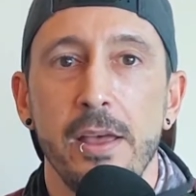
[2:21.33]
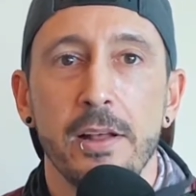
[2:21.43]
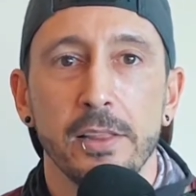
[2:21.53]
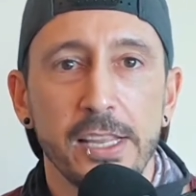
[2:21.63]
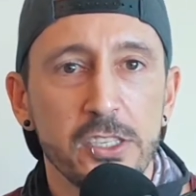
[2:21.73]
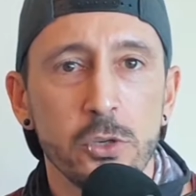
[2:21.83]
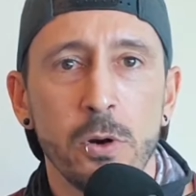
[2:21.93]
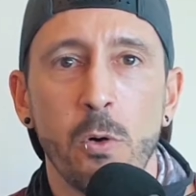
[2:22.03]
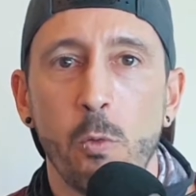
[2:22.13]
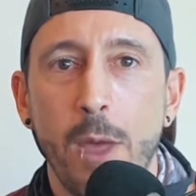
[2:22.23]
Let's do
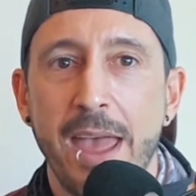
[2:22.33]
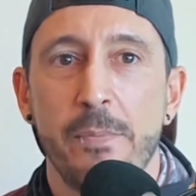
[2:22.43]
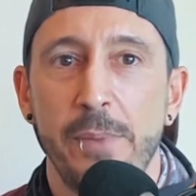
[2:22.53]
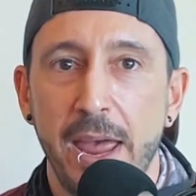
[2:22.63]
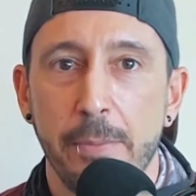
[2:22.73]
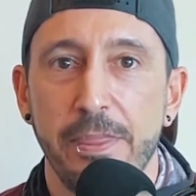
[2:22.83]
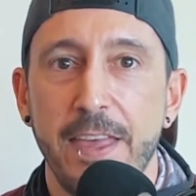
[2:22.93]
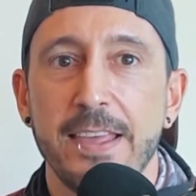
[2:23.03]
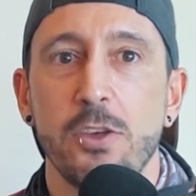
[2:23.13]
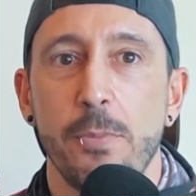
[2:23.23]
a wham bam
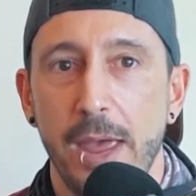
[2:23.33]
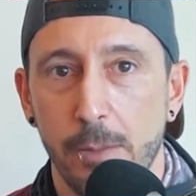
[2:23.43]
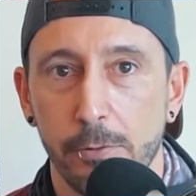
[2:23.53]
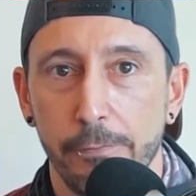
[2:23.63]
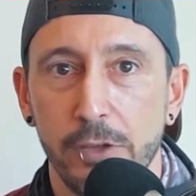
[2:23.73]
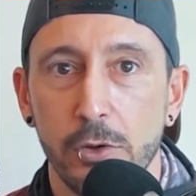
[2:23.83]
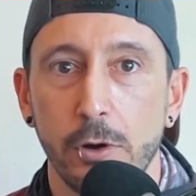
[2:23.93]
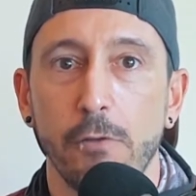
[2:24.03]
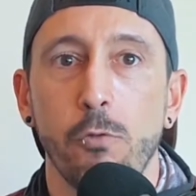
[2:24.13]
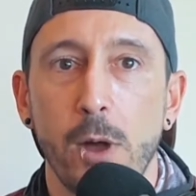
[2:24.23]
thank you ma'am review
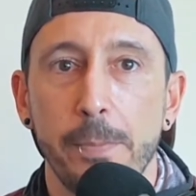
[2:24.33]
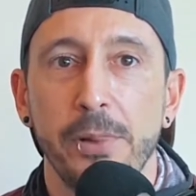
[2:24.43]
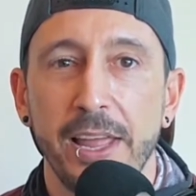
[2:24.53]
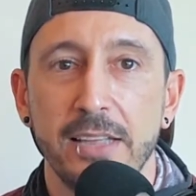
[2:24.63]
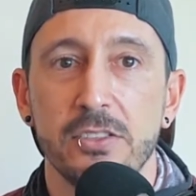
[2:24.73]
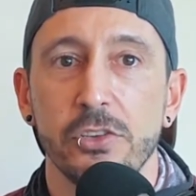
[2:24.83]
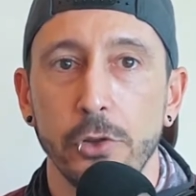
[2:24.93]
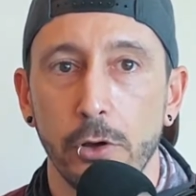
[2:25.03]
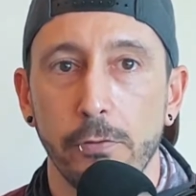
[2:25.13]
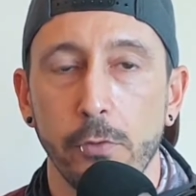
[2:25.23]
of what planes to
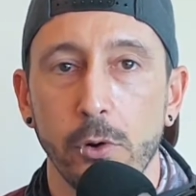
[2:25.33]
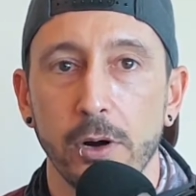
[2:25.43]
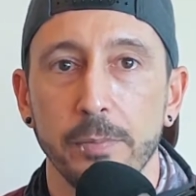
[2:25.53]
look for.